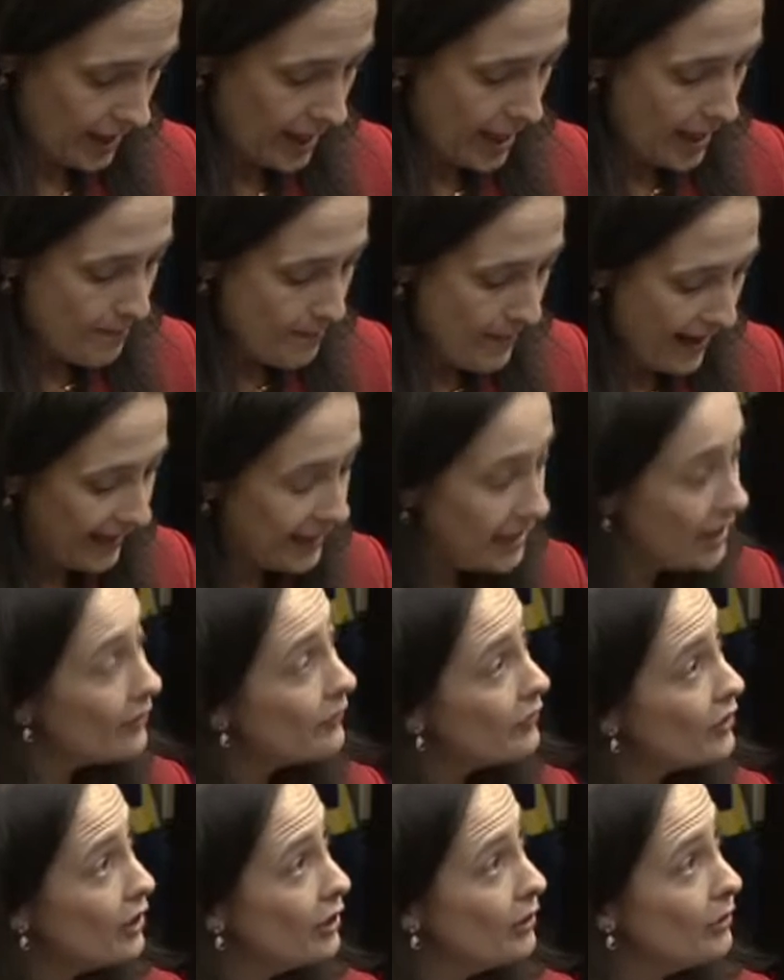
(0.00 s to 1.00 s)
Many of
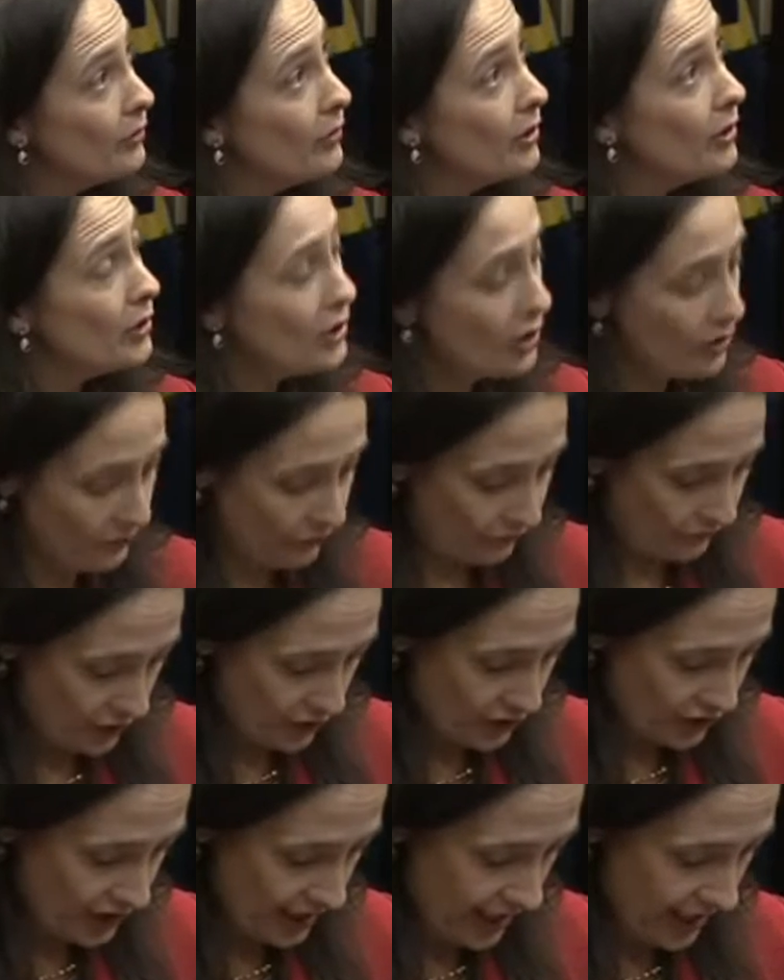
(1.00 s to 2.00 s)
you know
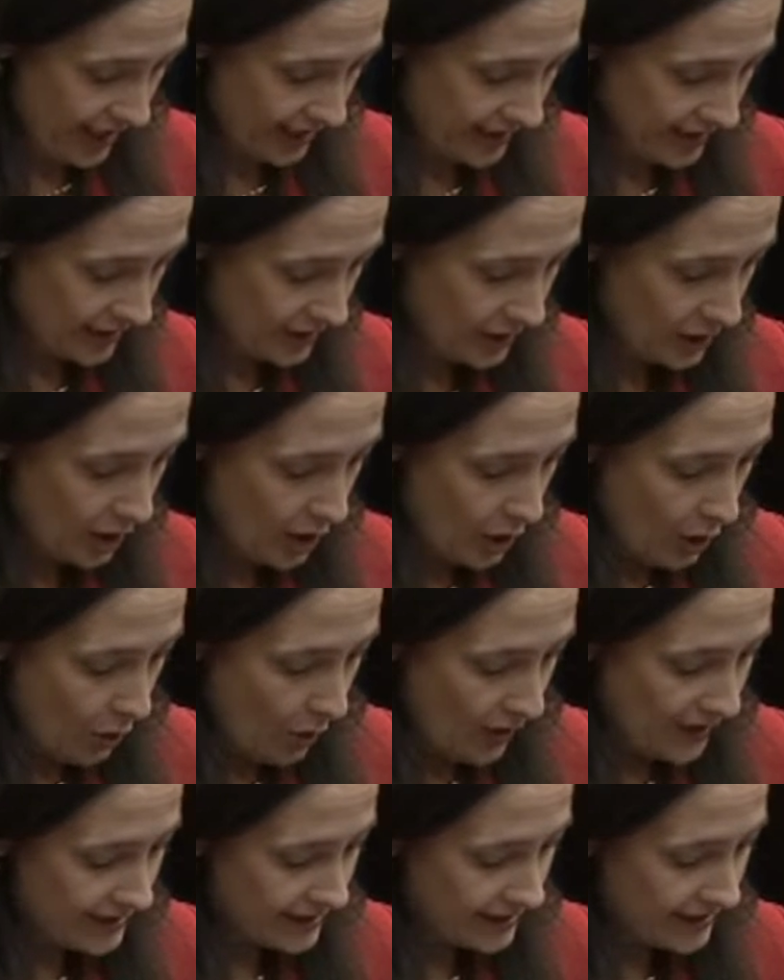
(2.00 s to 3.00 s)
firsthand what
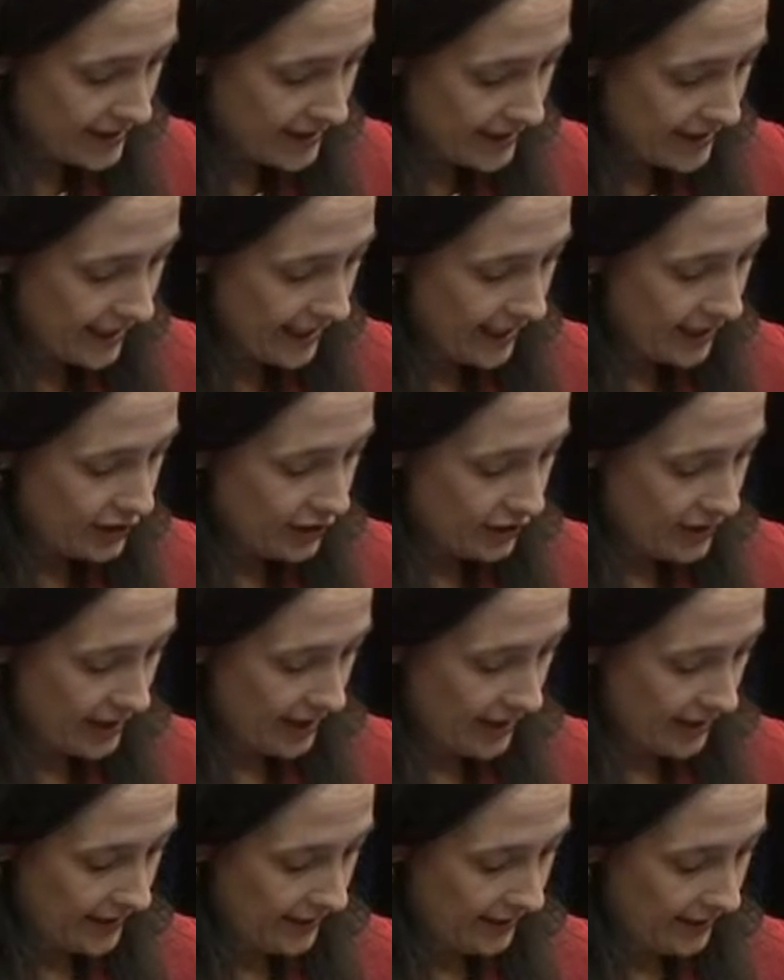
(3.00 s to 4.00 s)
is at stake
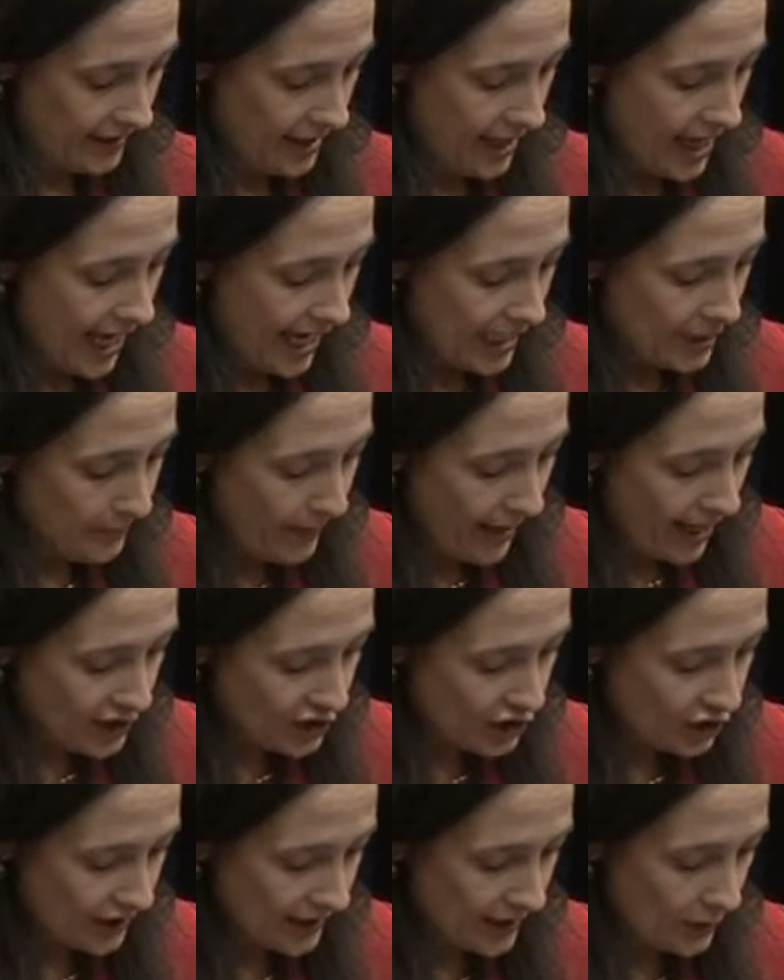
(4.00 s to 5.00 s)
today and
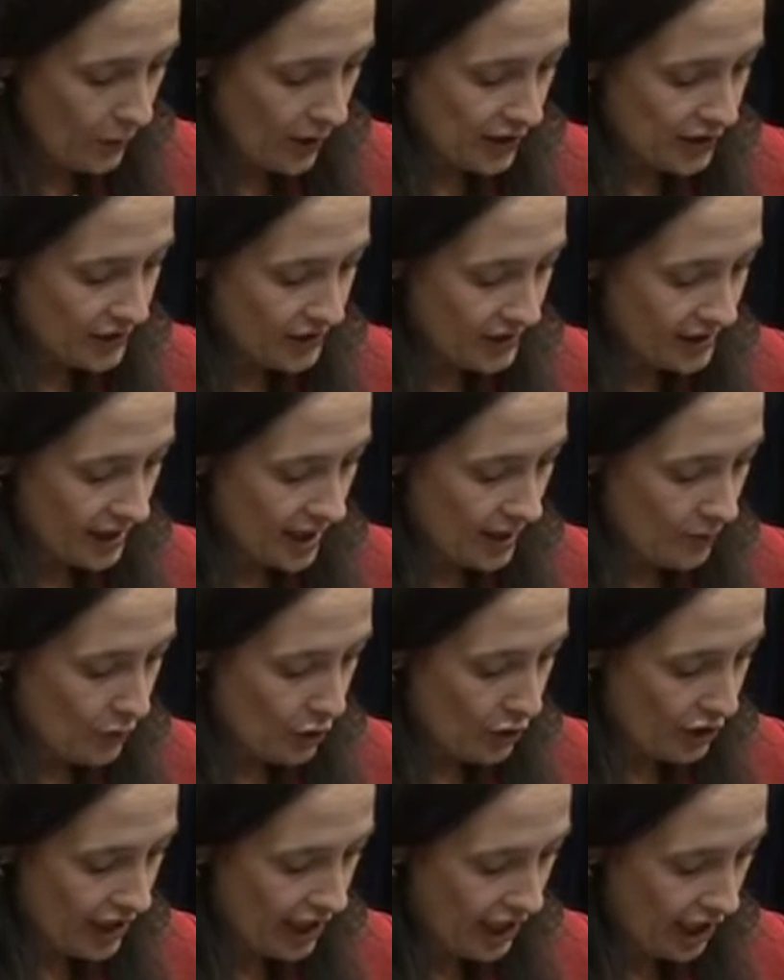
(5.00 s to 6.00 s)
passionately want to see a more
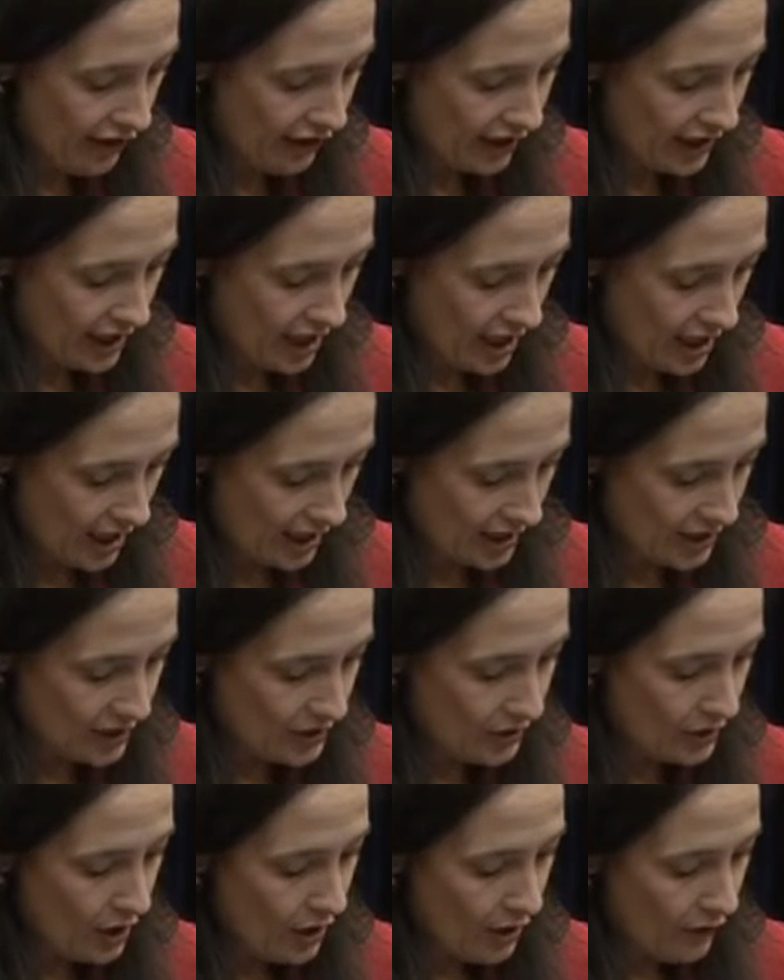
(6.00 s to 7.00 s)
caring Ireland
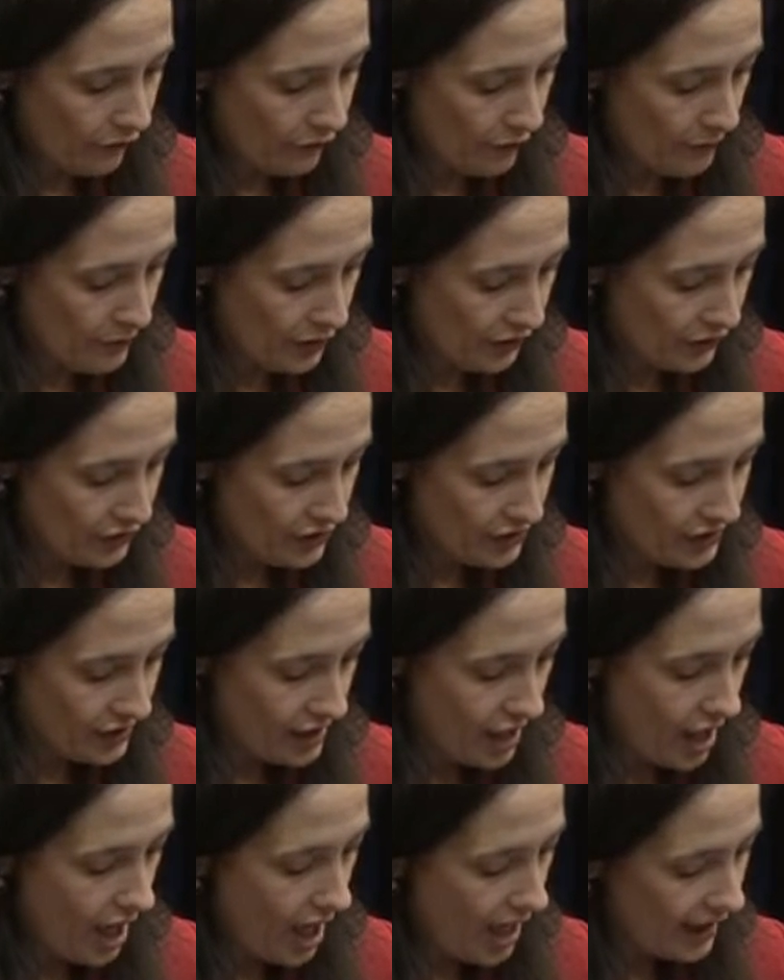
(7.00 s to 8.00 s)
for mothers
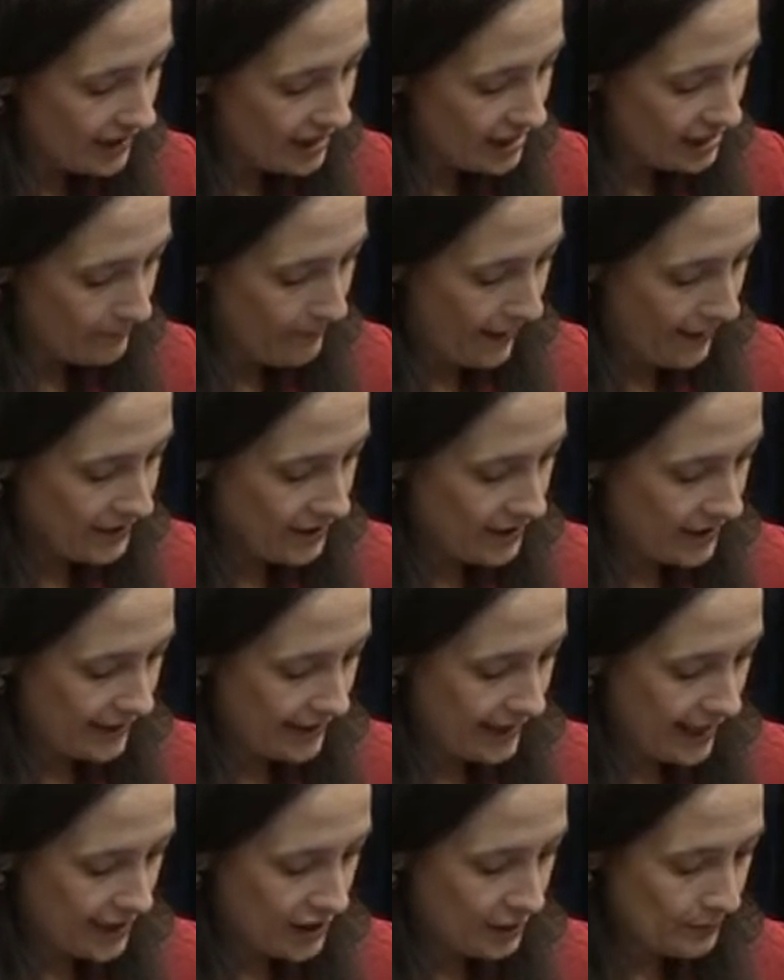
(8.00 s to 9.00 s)
unexpectedly
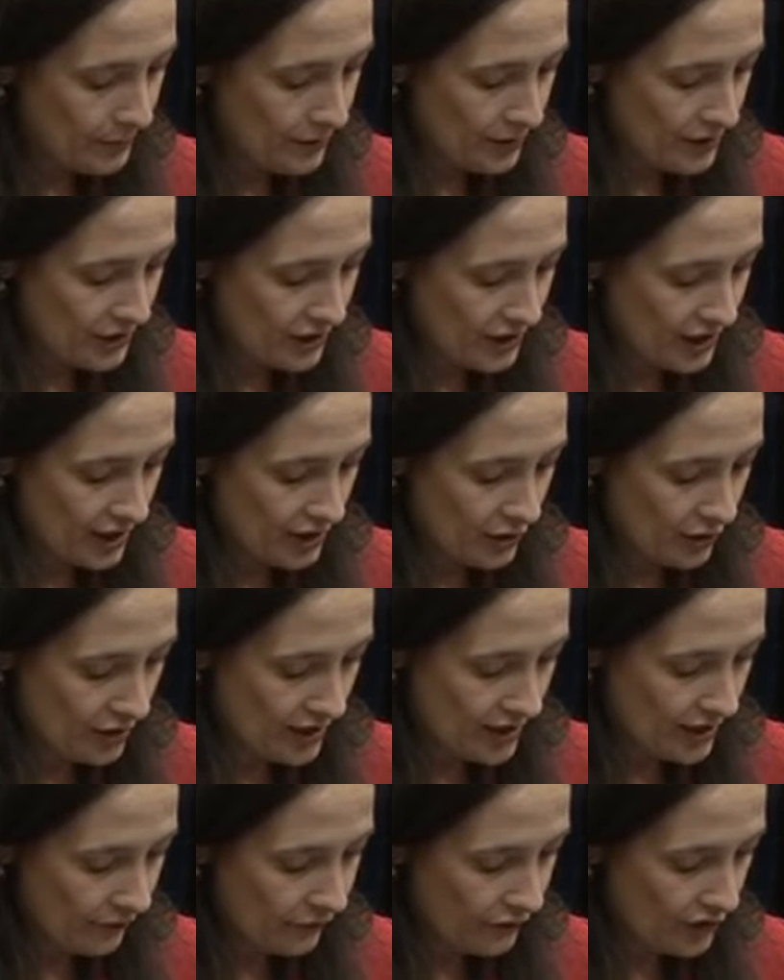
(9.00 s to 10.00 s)
catapulted into a
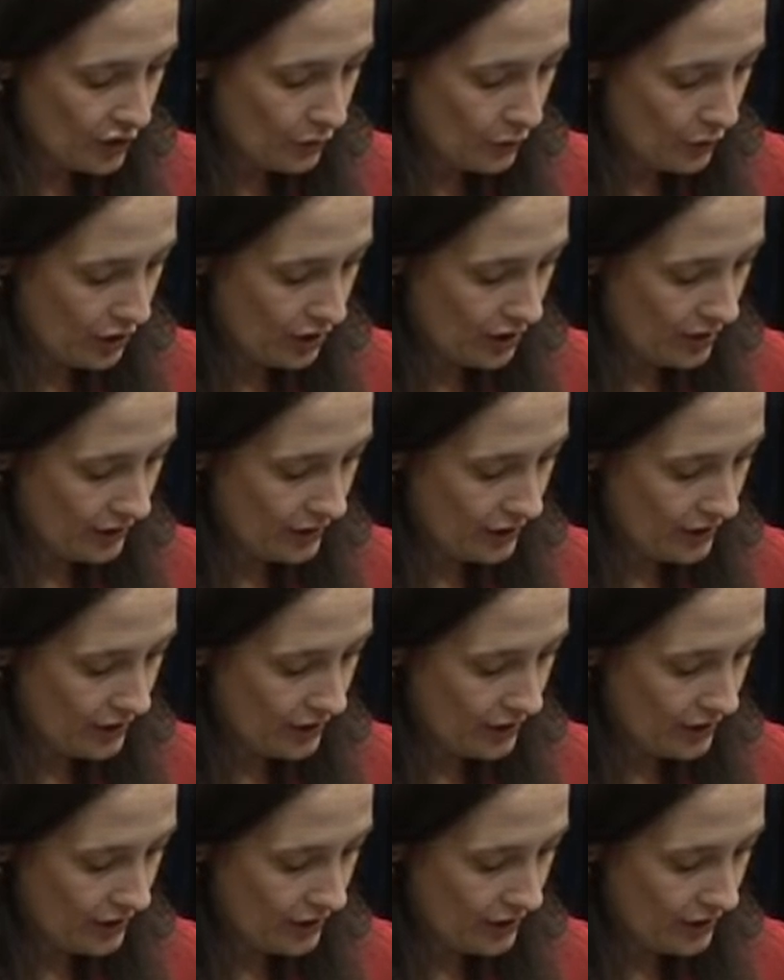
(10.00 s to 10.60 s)
different world,